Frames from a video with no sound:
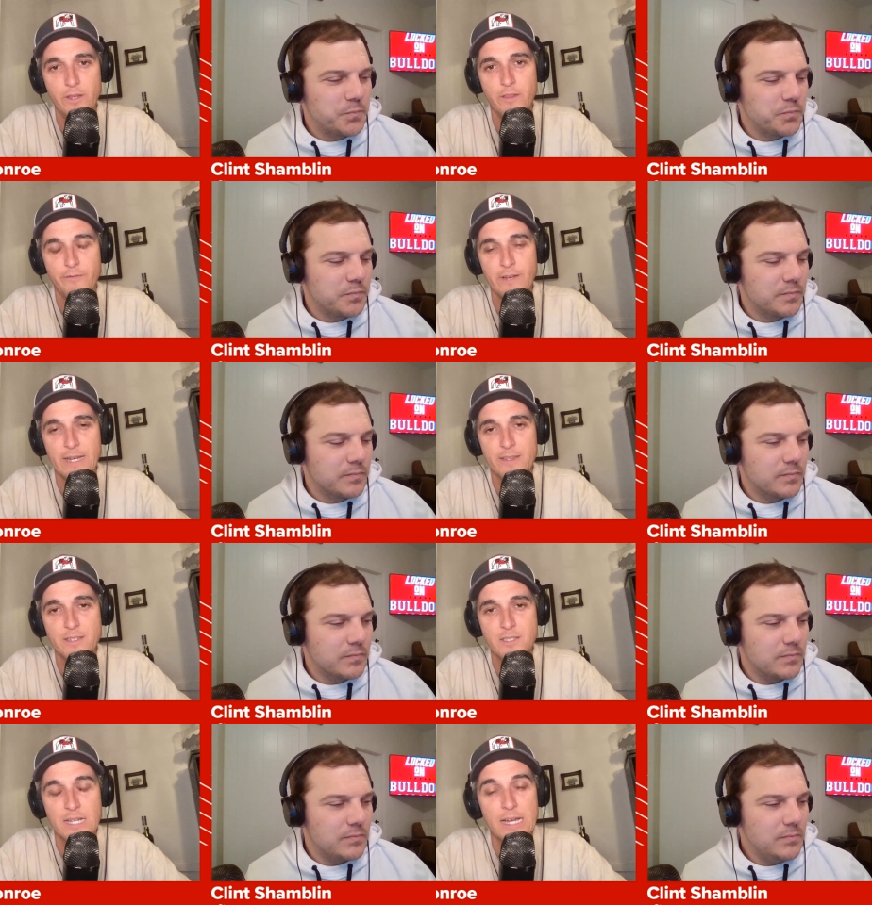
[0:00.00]
Speaker 1: the fact
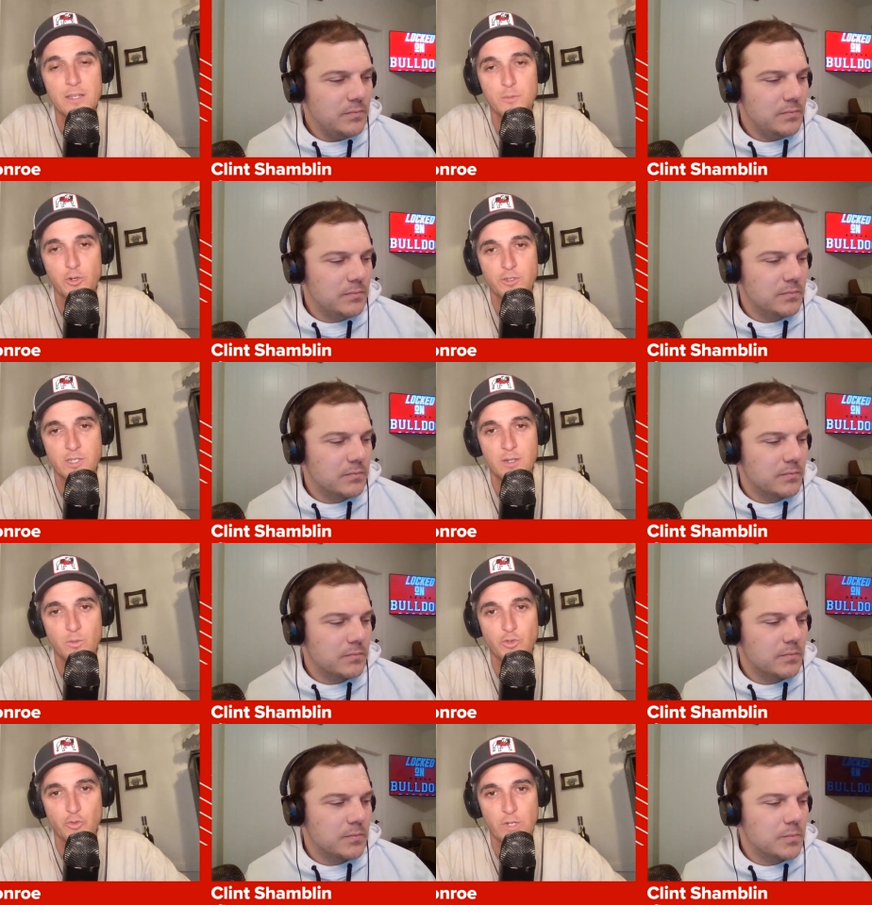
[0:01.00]
that Denyla Morissette
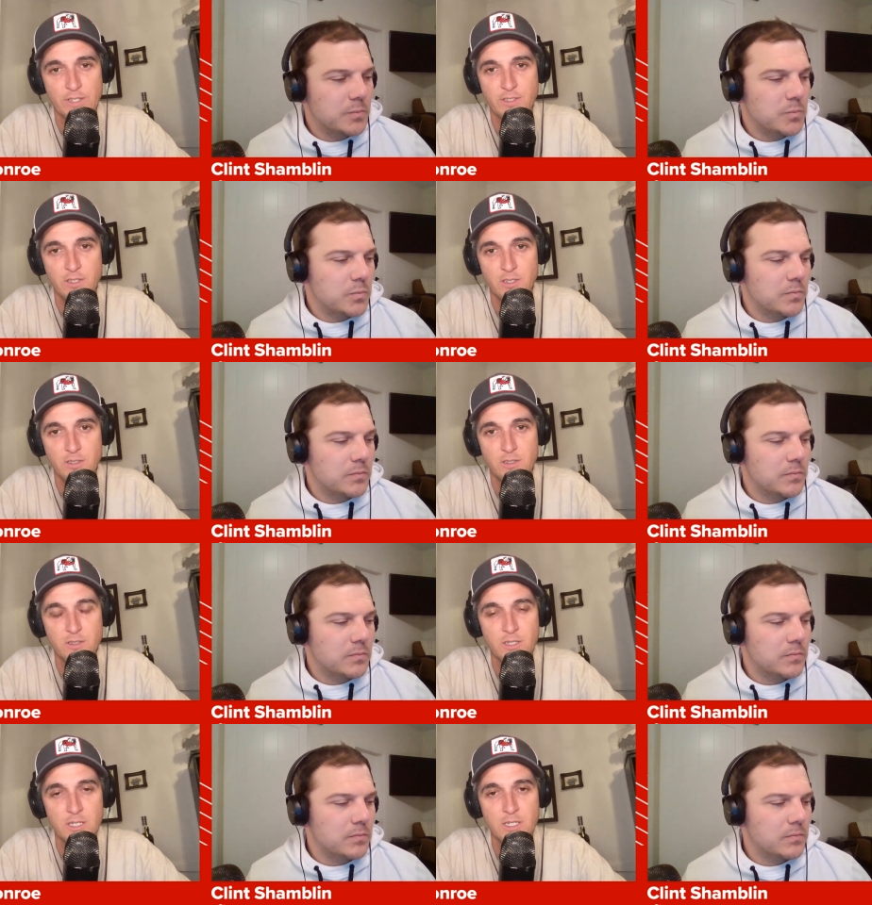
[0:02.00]
was arrested
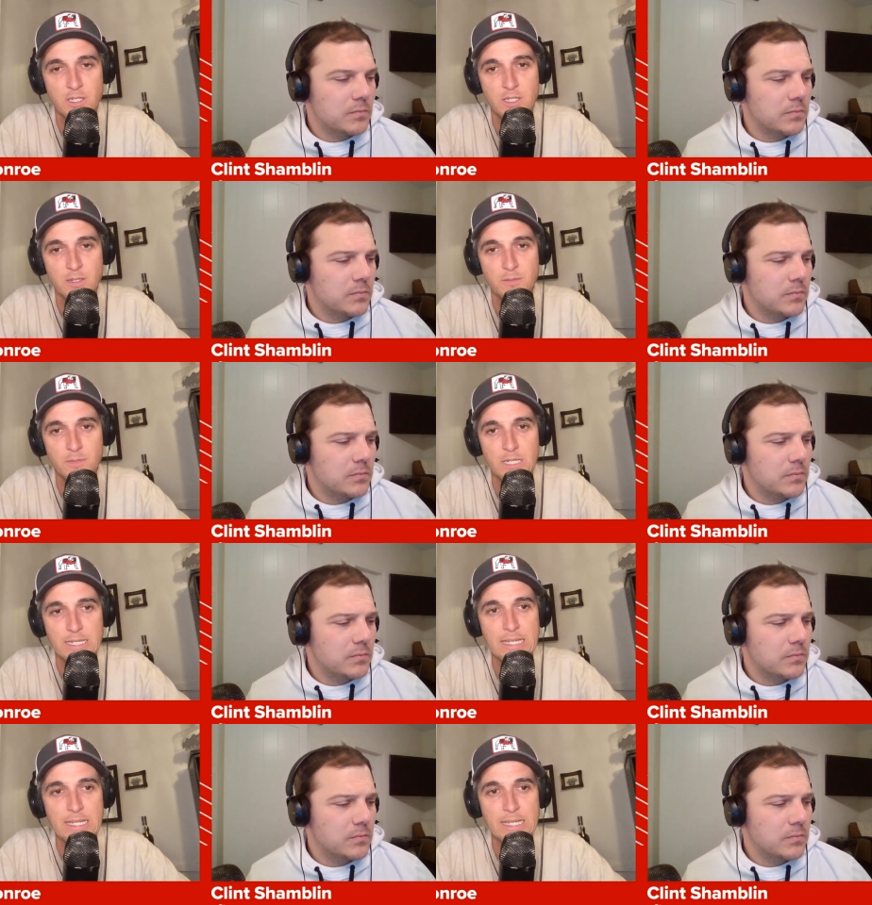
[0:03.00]
um, uh,